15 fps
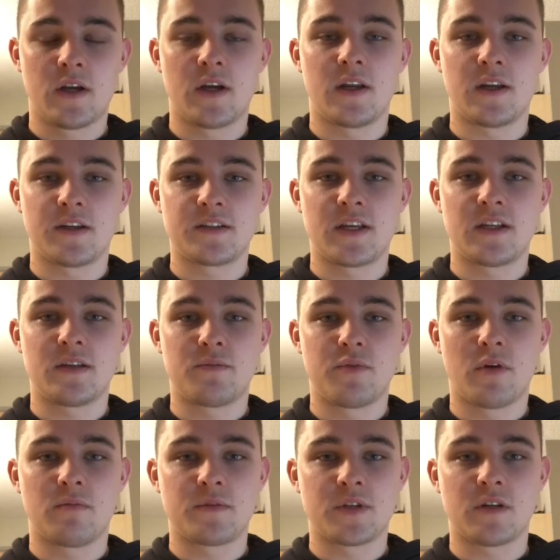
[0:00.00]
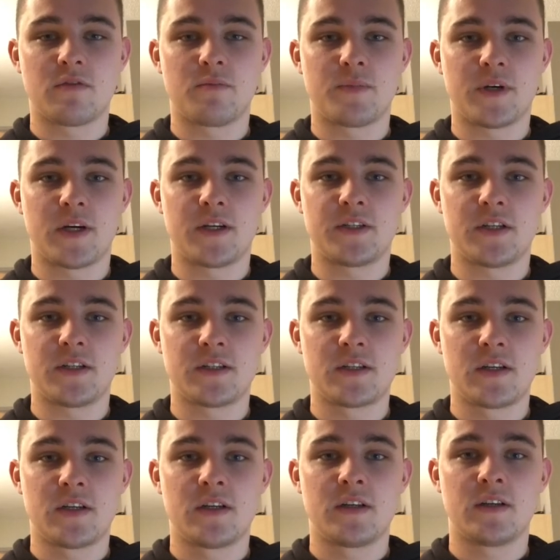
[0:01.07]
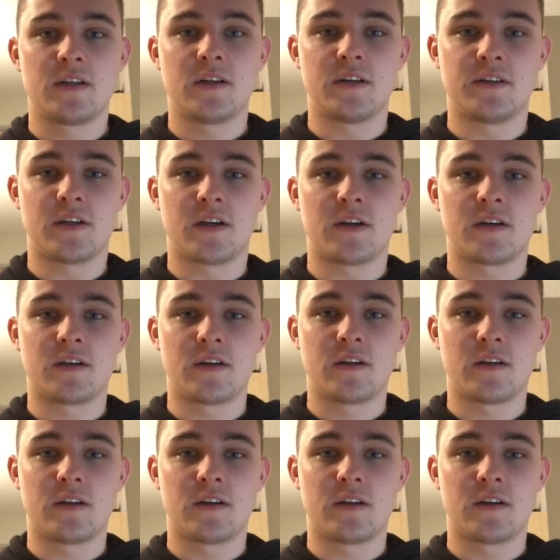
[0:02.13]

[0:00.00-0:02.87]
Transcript: An extended problem solving purchase is a